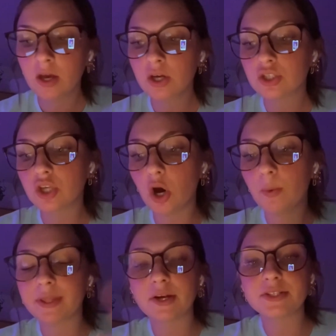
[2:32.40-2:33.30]
So
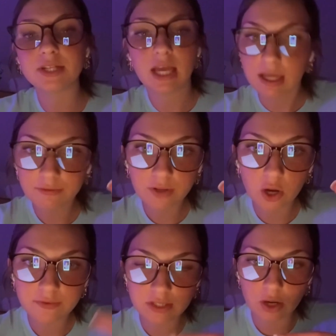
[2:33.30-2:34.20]
when there is an inflow
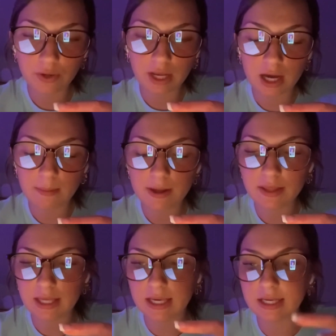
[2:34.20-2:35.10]
of sodium,
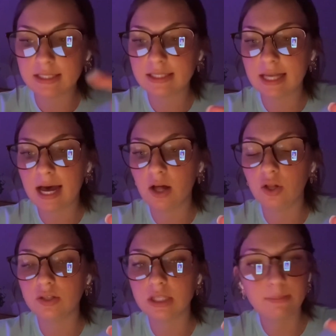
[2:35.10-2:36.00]
the
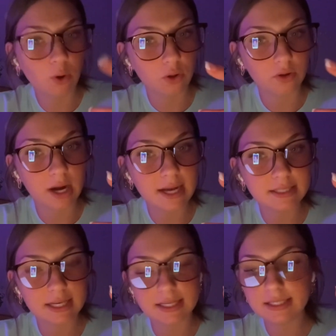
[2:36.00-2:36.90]
cell
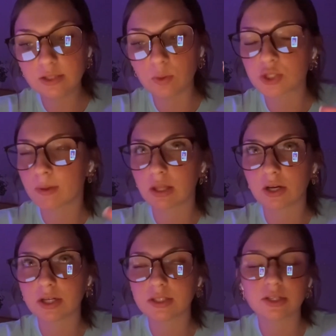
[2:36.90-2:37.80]
depolarizes, which we
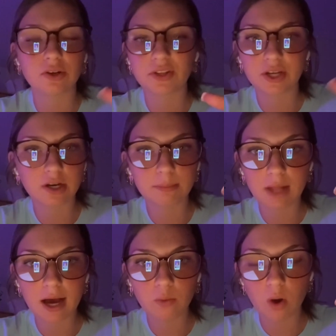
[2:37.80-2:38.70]
learned earlier in
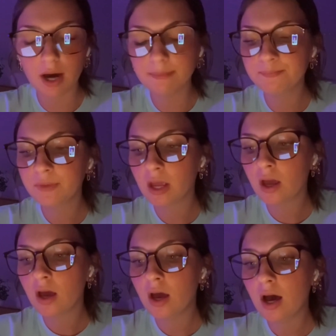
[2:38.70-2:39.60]
block 1.
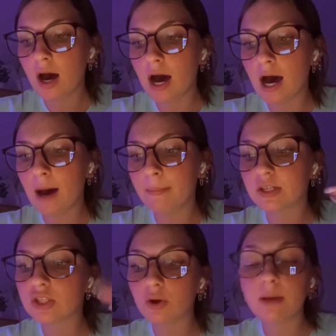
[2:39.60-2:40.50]

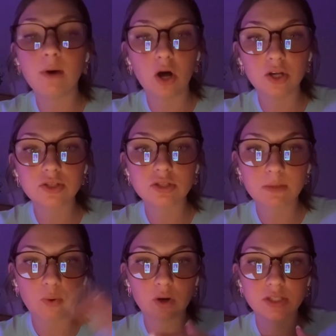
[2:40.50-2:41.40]
Sodium also
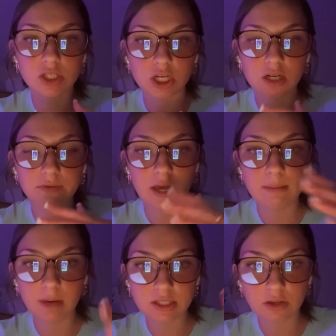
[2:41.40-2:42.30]
supports nerve
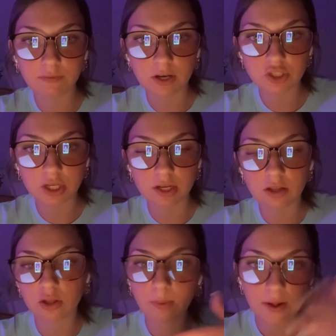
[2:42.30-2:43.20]
and muscle
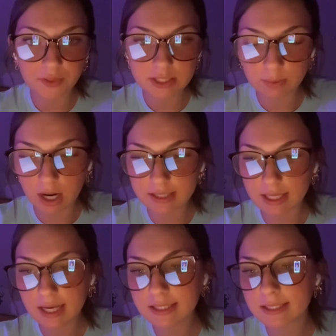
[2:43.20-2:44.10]
function throughout this
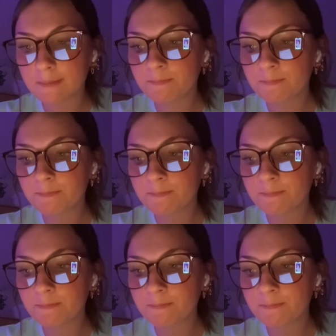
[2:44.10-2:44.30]
process.